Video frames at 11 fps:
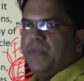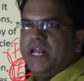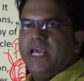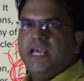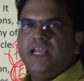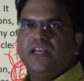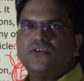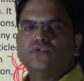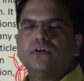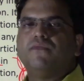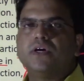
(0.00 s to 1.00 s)
play
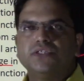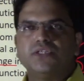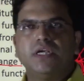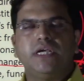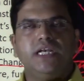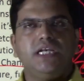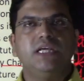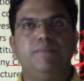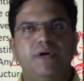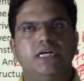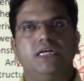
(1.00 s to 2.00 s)
into the functioning,
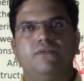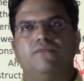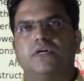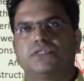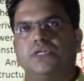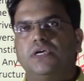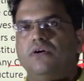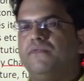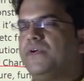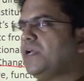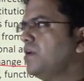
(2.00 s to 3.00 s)
independent functioning
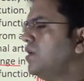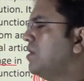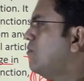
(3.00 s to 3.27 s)
of Indian